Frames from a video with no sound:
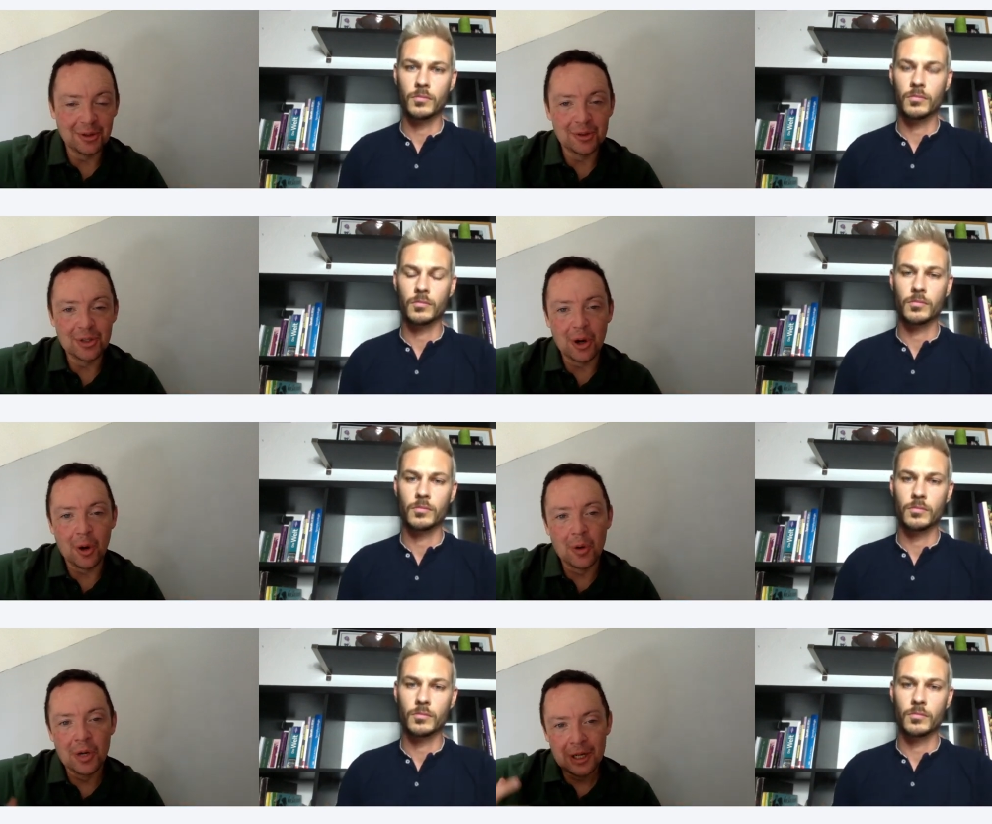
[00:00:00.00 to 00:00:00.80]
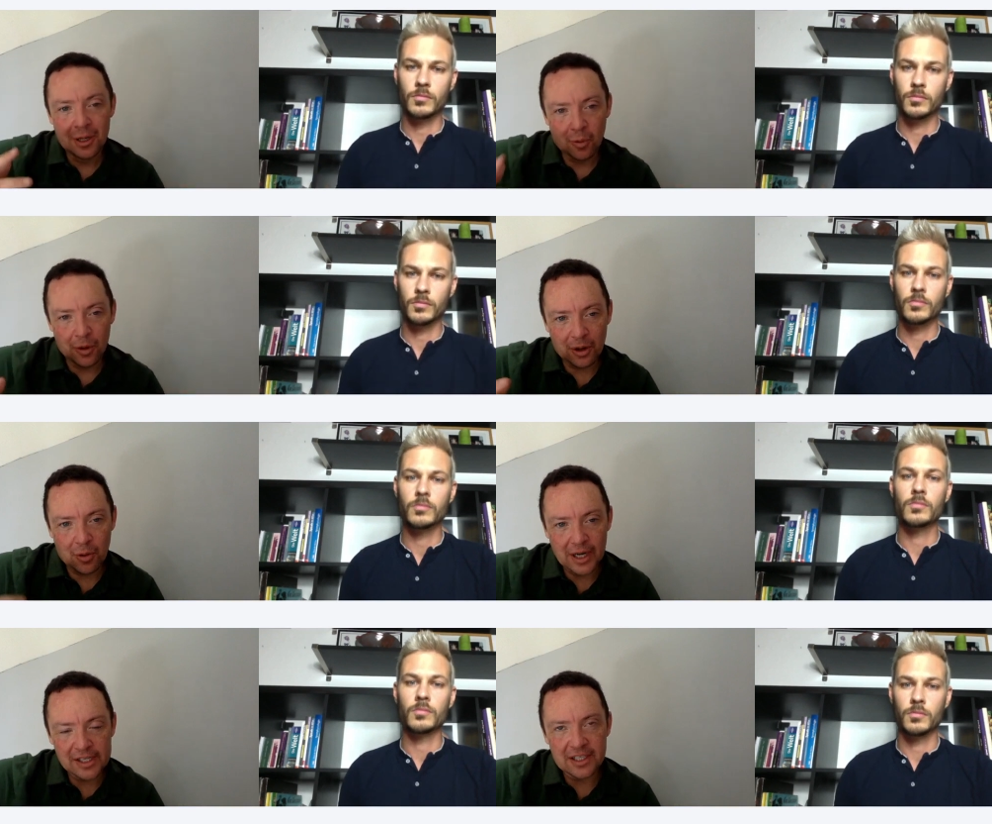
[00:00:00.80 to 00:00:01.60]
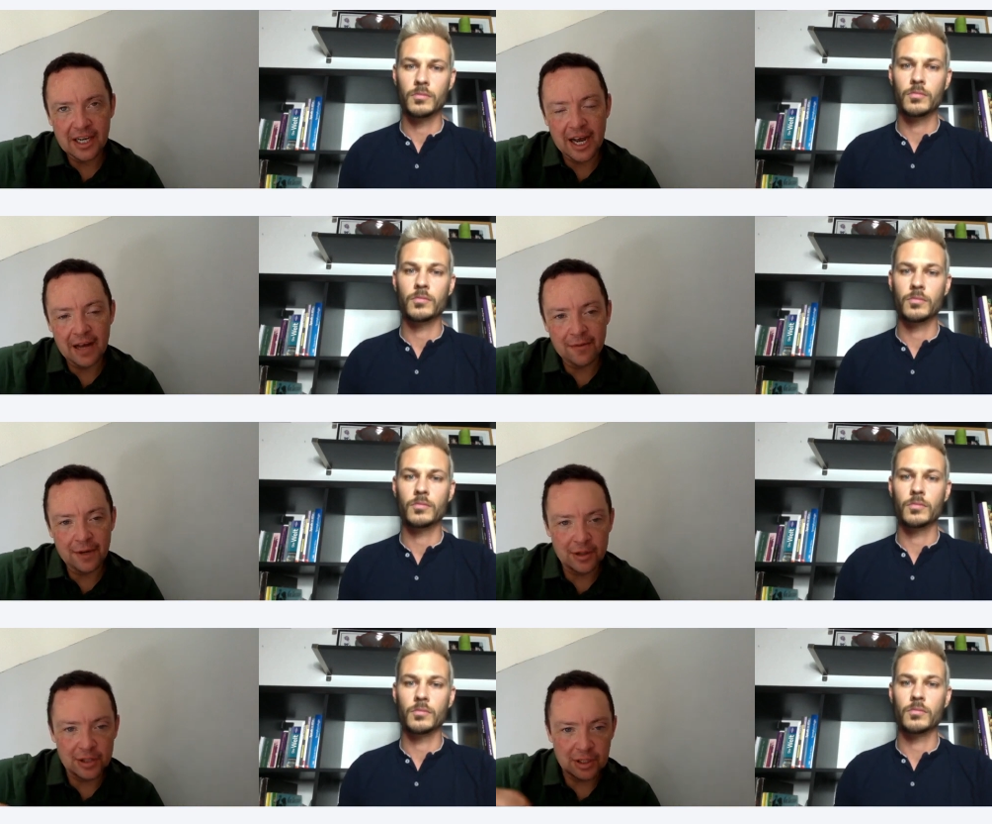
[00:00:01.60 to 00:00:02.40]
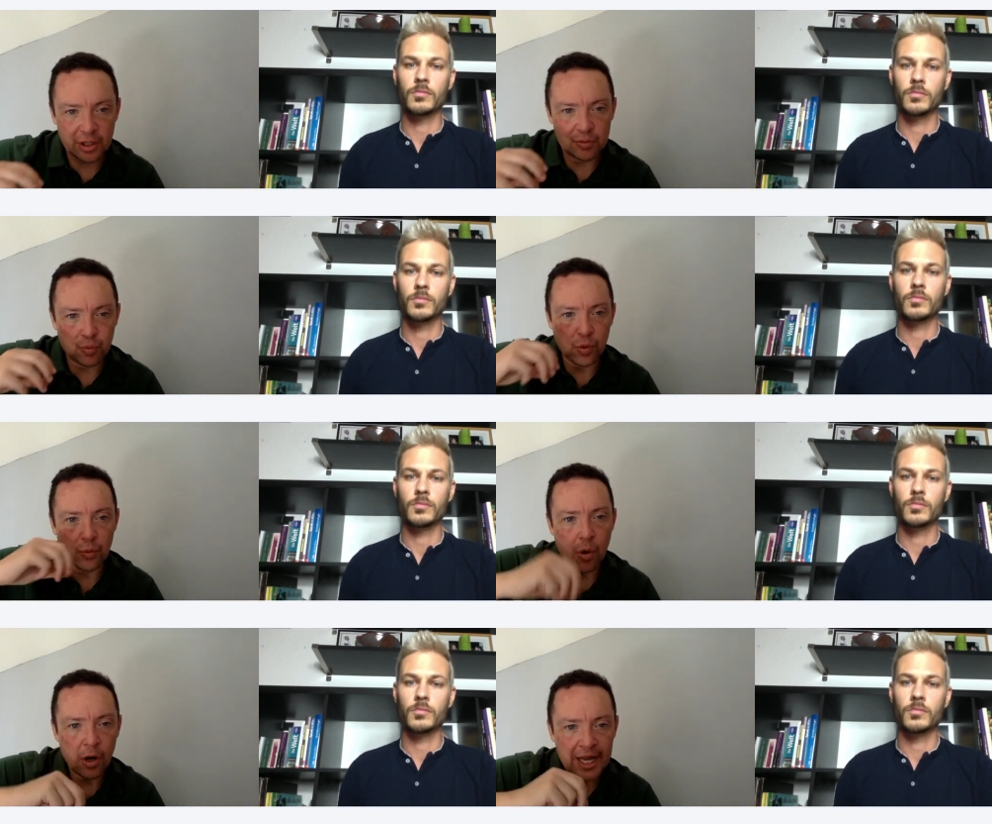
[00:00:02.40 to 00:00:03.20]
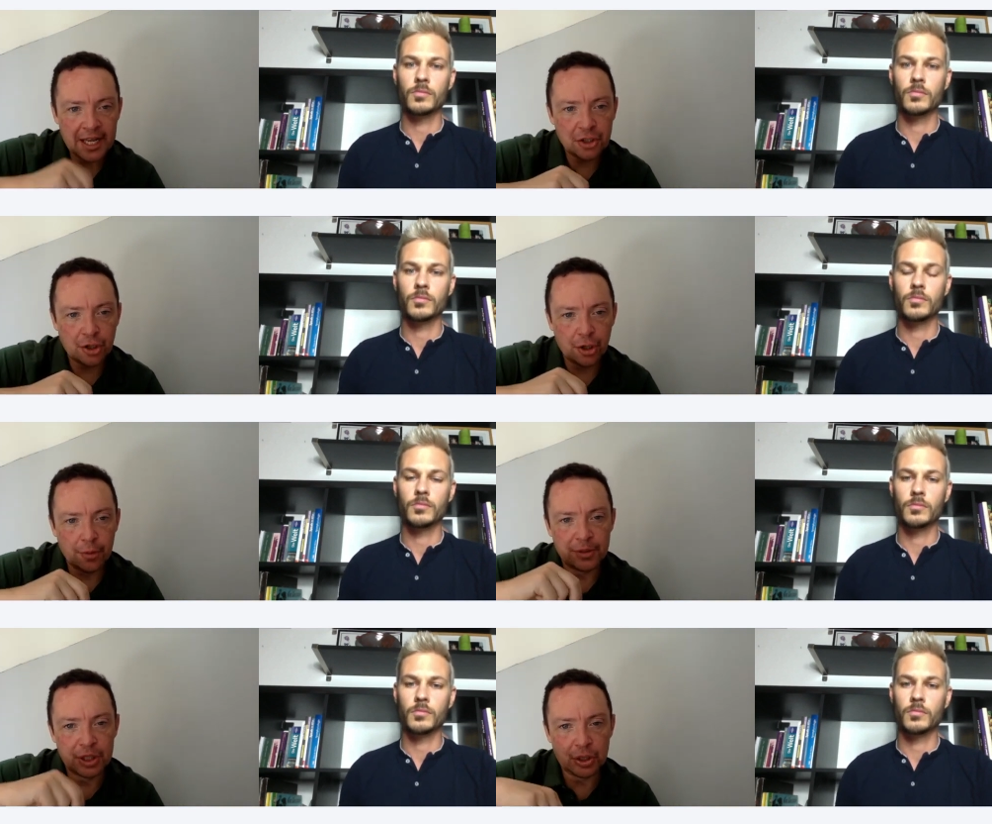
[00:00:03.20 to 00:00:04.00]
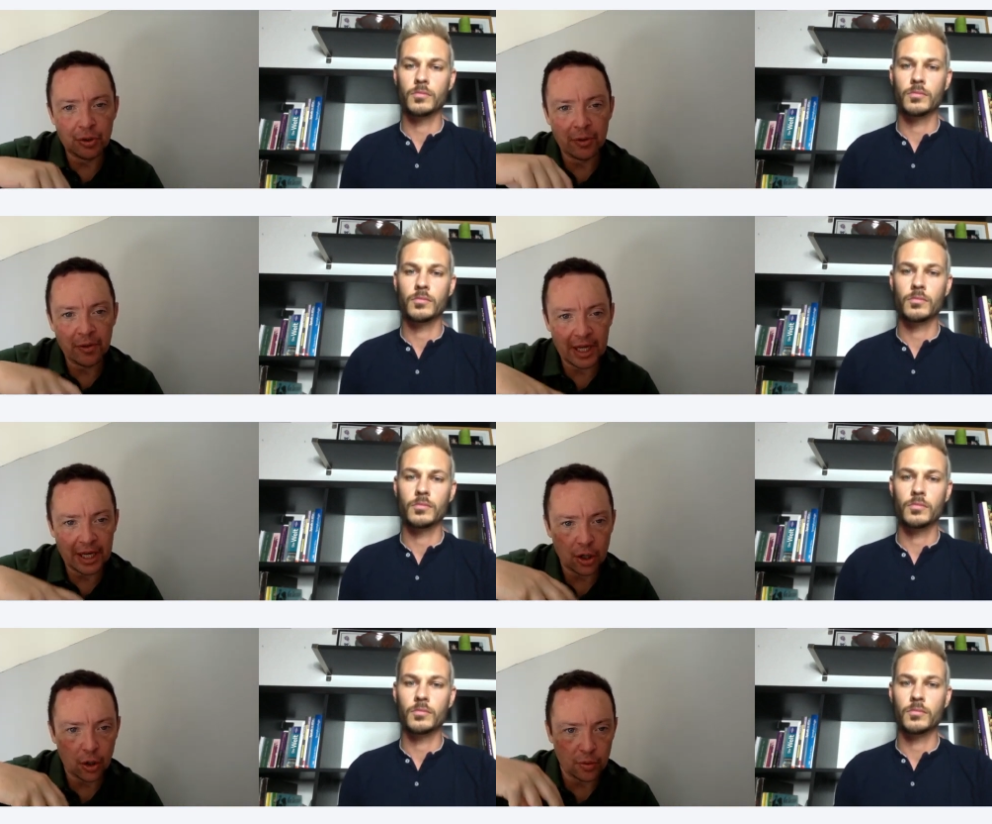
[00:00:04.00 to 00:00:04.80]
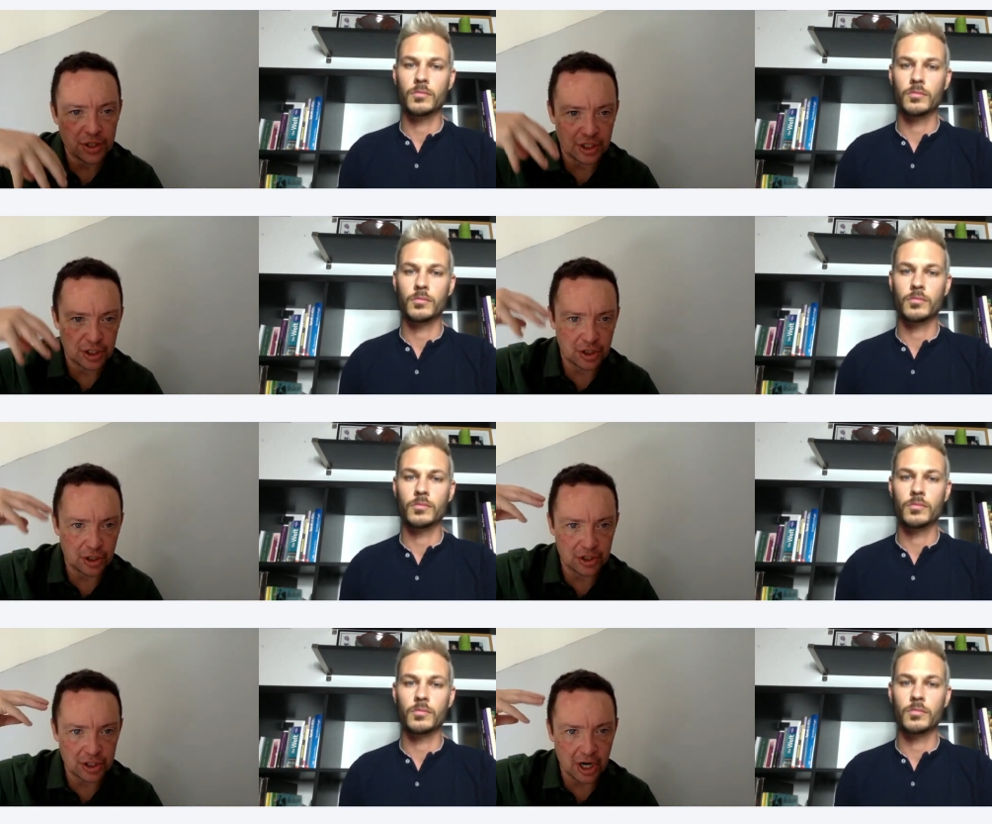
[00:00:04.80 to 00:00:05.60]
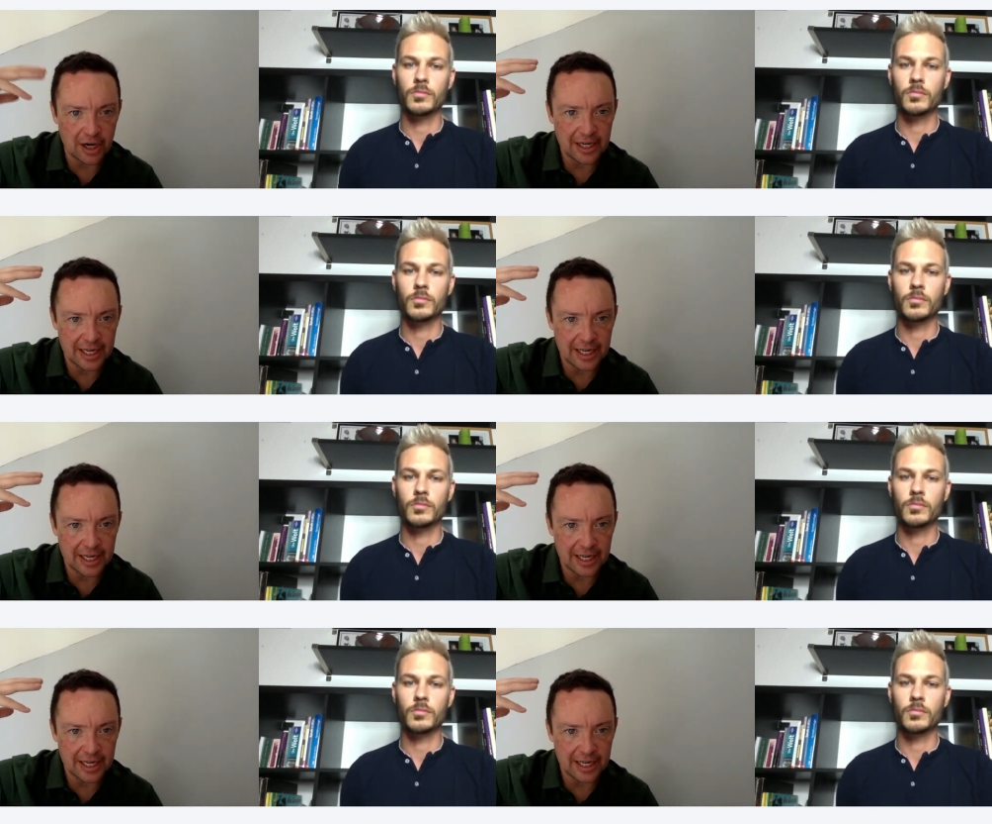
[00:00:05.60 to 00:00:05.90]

Speaker 1: So one of the questions I had for you is, is, what age group do you think coaches should start to